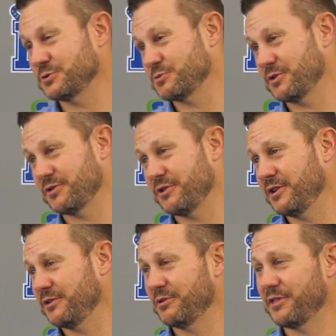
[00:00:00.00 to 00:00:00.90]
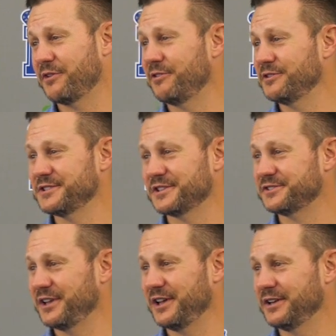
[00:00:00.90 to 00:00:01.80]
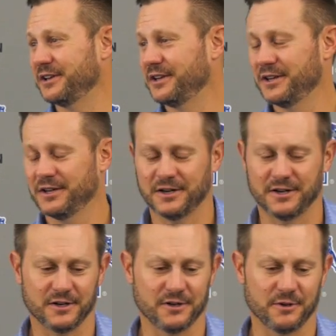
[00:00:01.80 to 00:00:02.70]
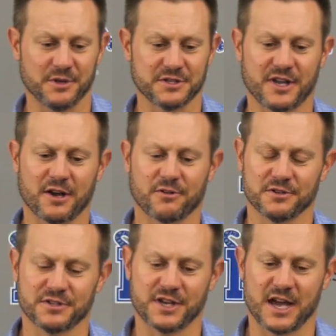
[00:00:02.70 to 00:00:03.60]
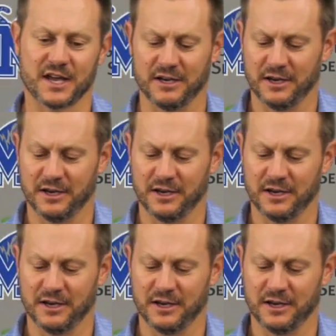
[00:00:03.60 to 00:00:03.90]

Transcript: which would have turned into a third and 16 uh, on a missed tackle and a sack.